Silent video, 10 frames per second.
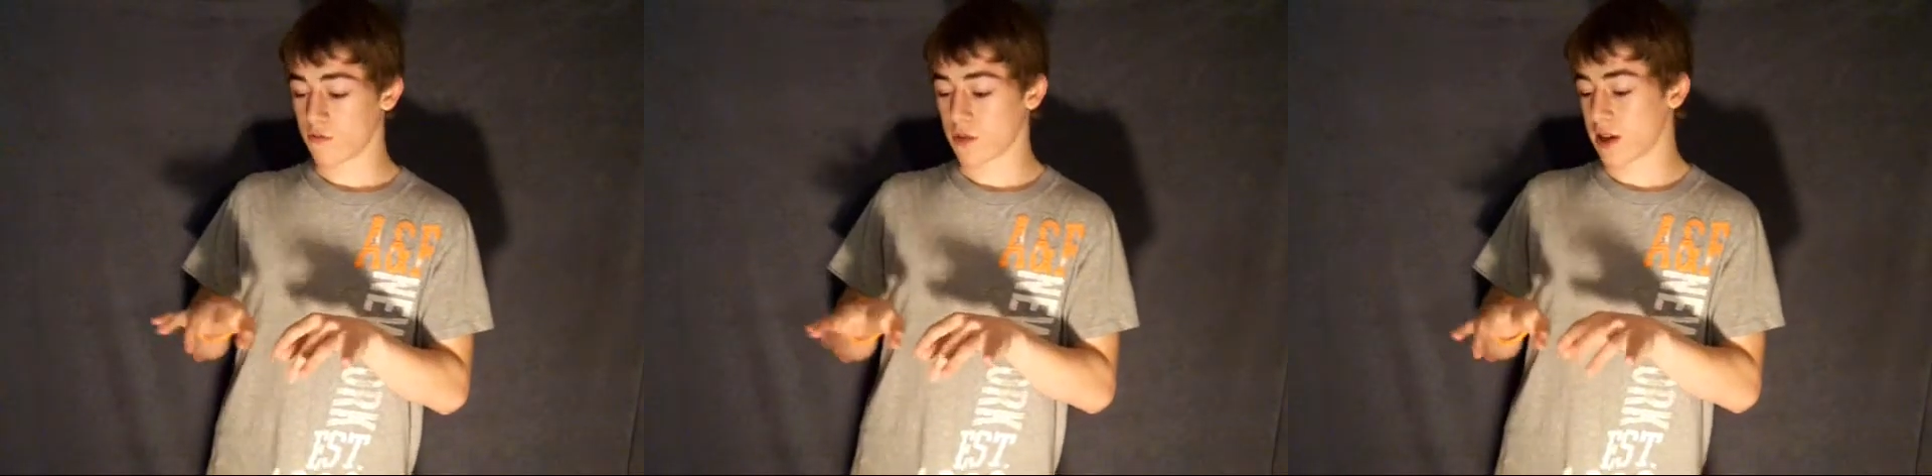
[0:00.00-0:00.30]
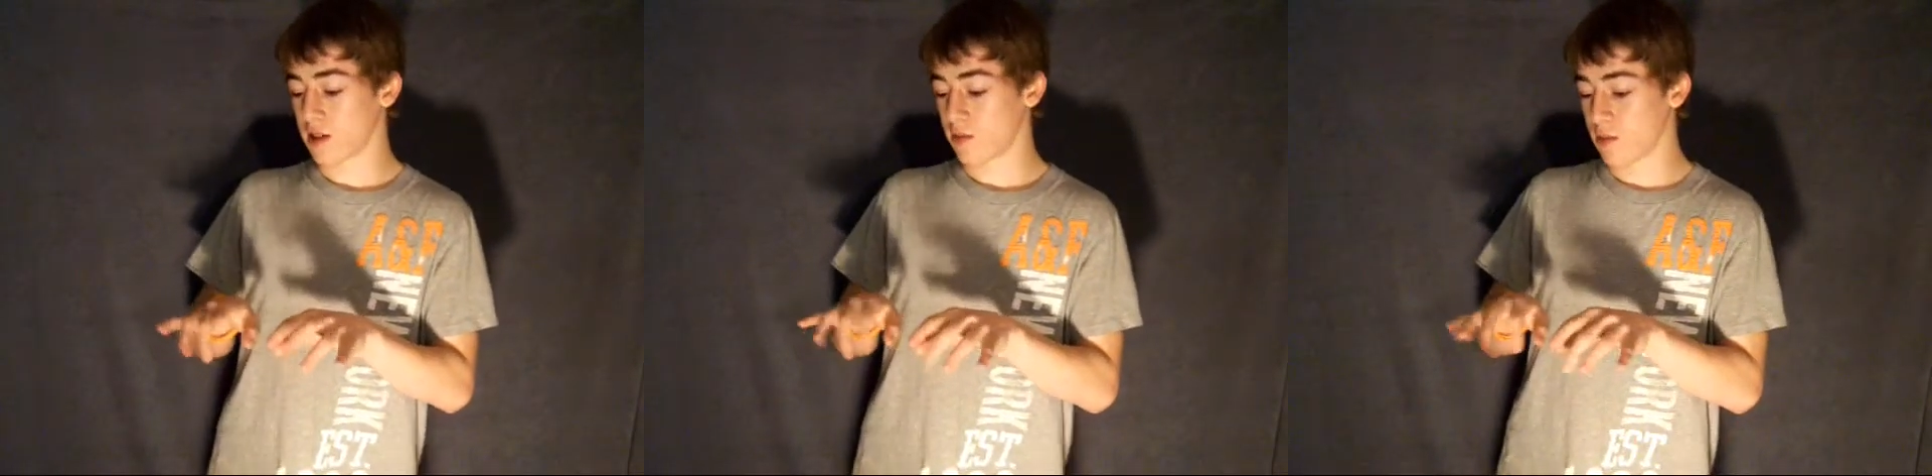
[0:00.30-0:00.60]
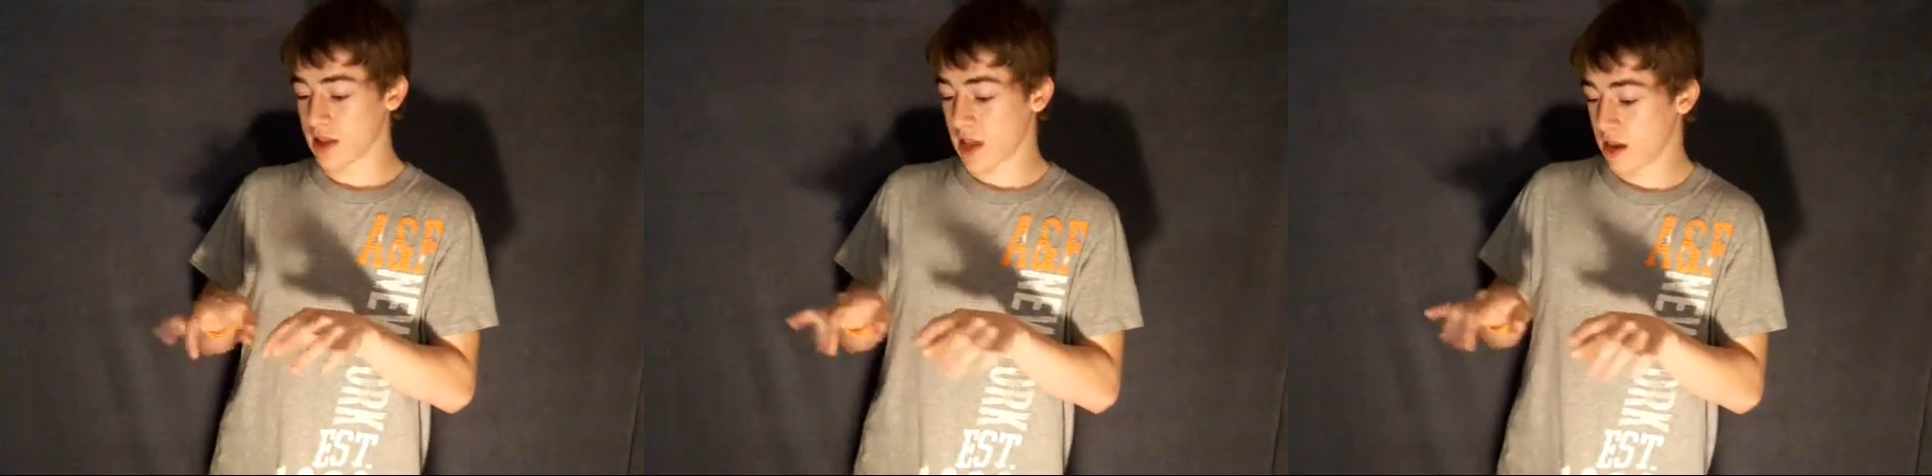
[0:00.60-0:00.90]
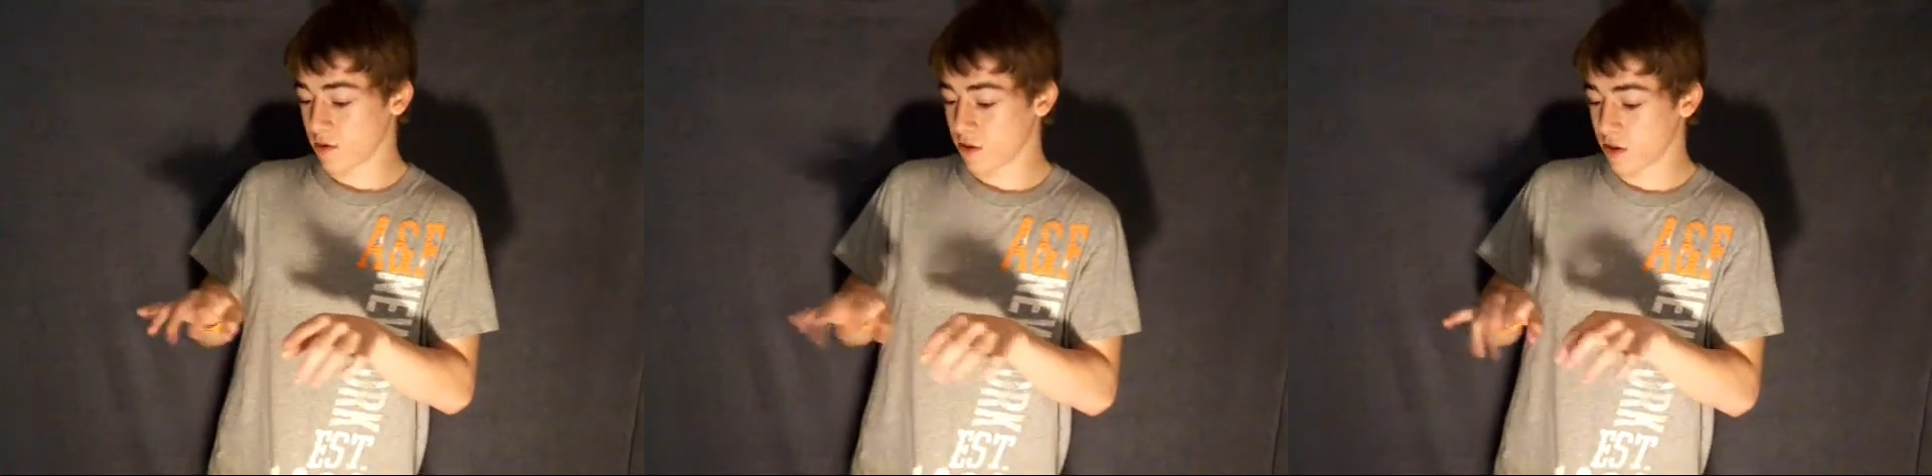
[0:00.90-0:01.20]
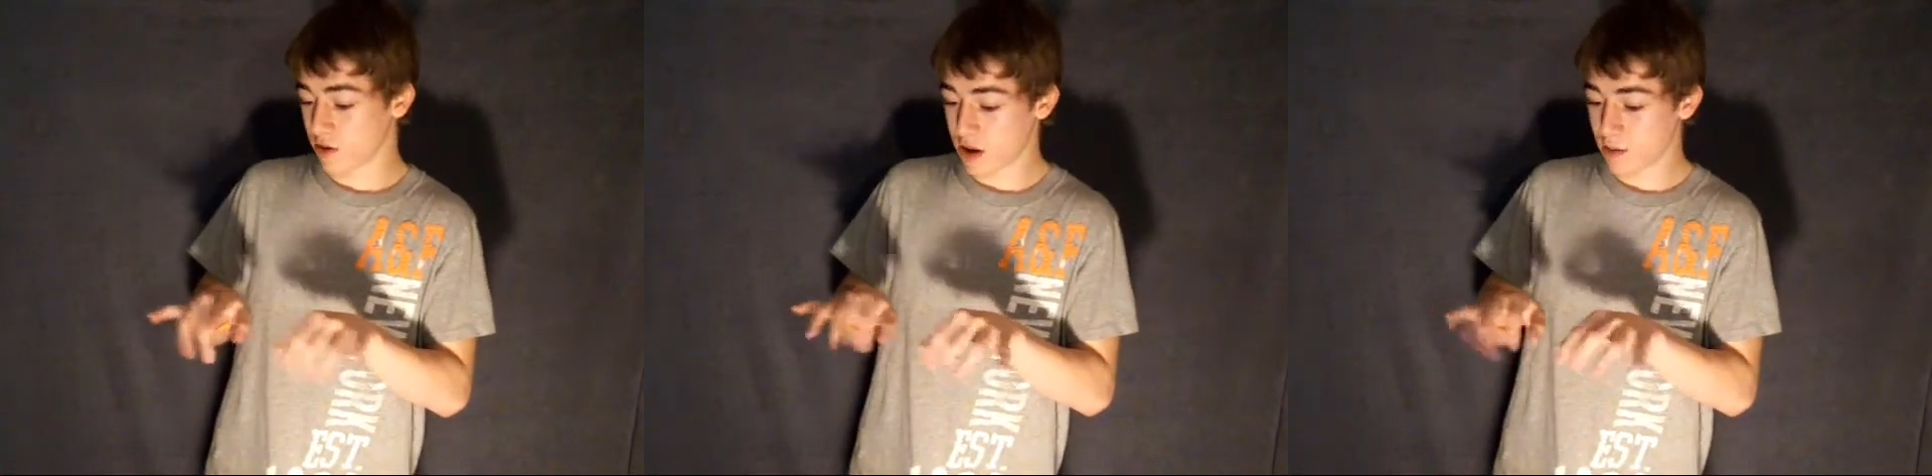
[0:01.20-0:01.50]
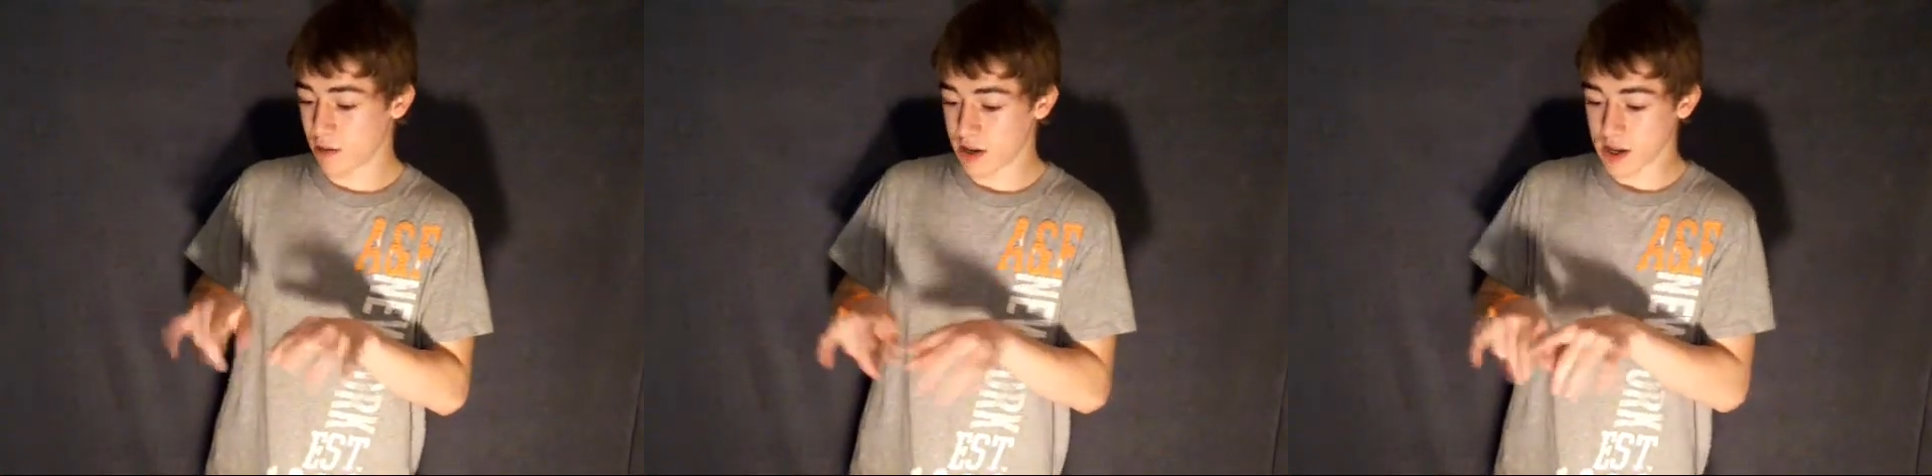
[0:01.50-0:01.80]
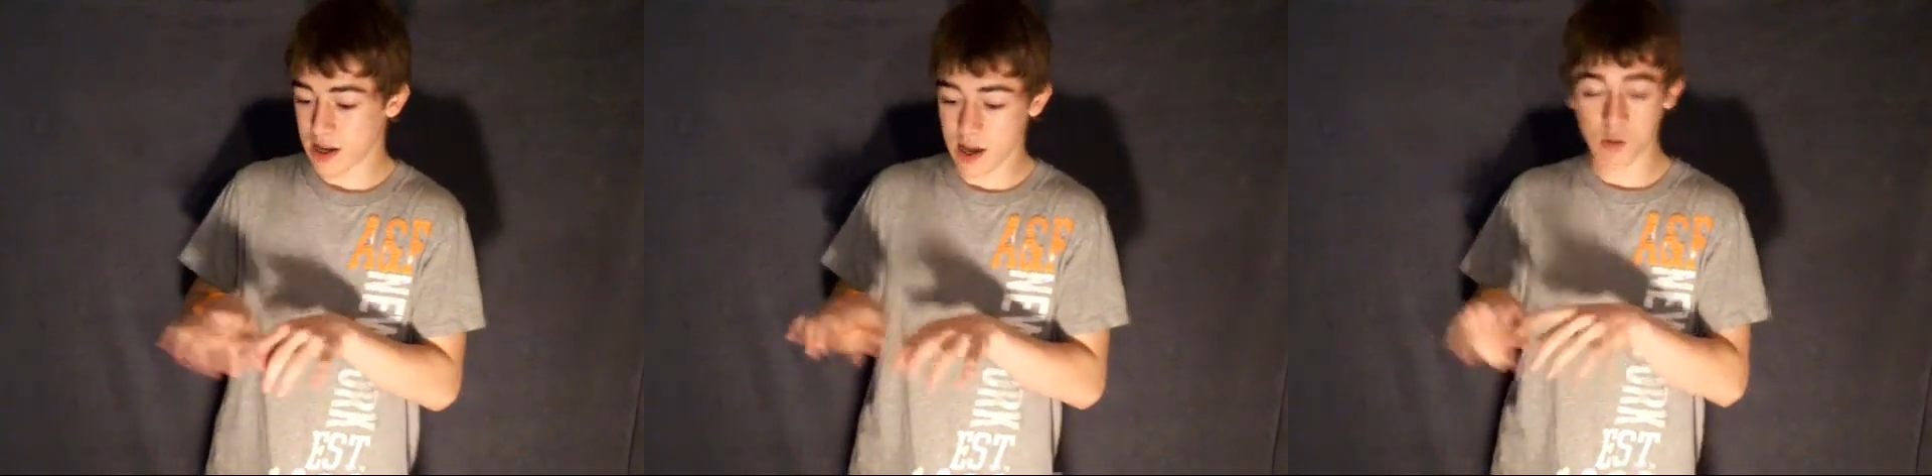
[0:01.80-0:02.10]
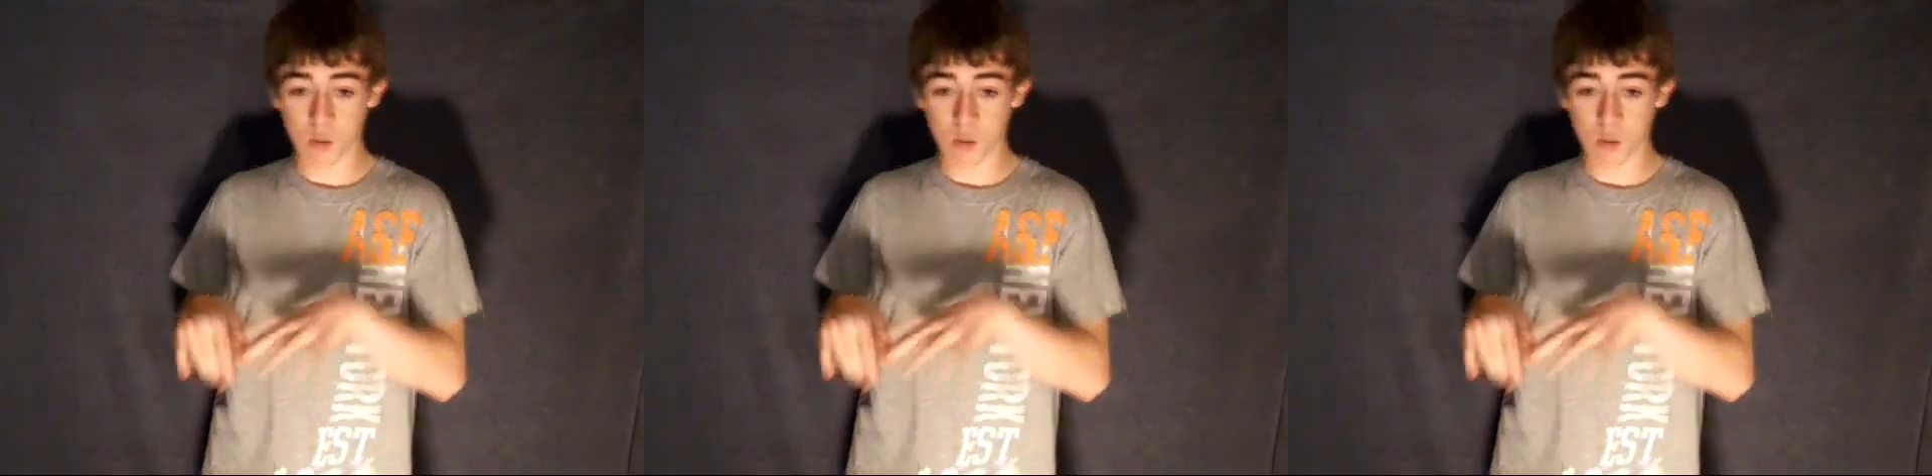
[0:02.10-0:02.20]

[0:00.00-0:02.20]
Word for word: friends be like, hey, what's going on, buddy?